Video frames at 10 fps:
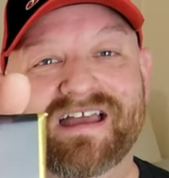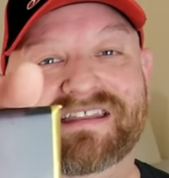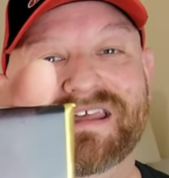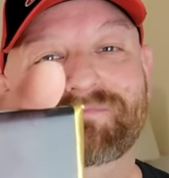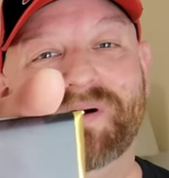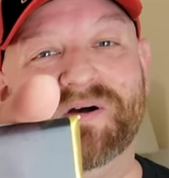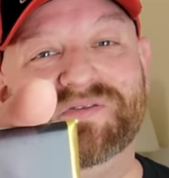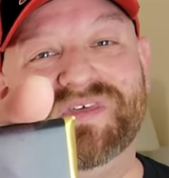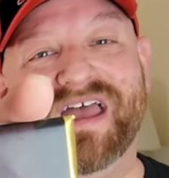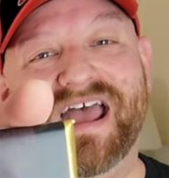and they
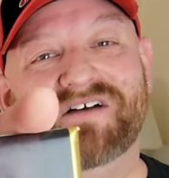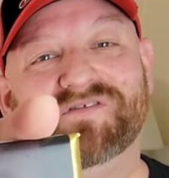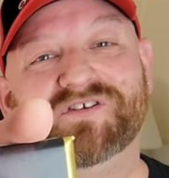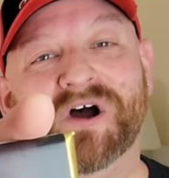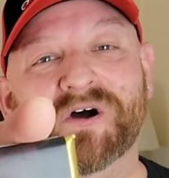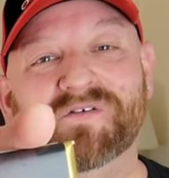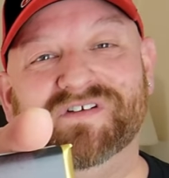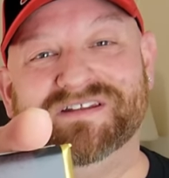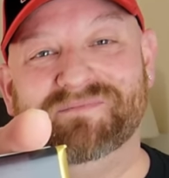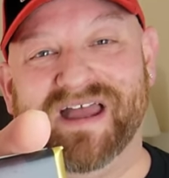both have
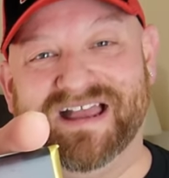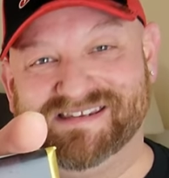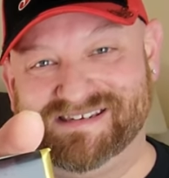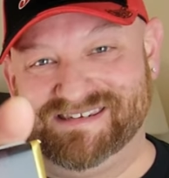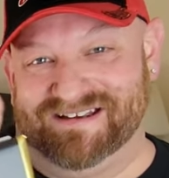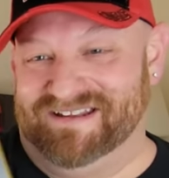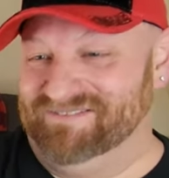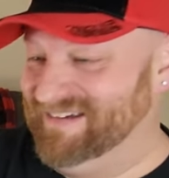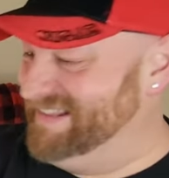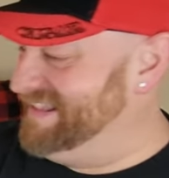COVID masks on. What